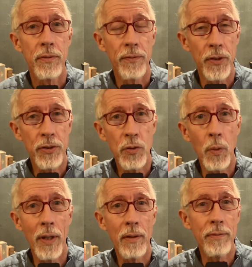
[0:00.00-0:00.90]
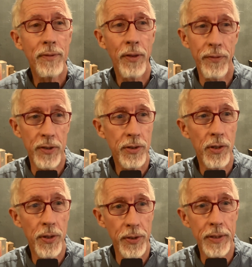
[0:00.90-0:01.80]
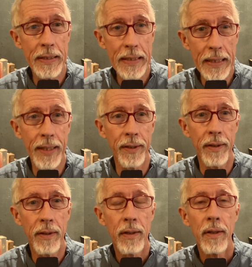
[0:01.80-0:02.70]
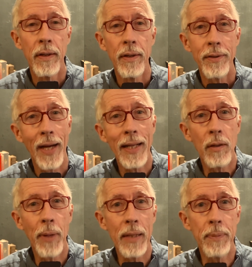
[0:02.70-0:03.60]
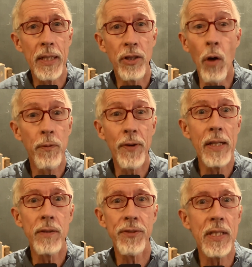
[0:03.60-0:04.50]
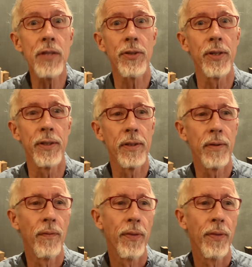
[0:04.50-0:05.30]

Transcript: Verse 12 and verse 13. Title might be No Friend of Caesar.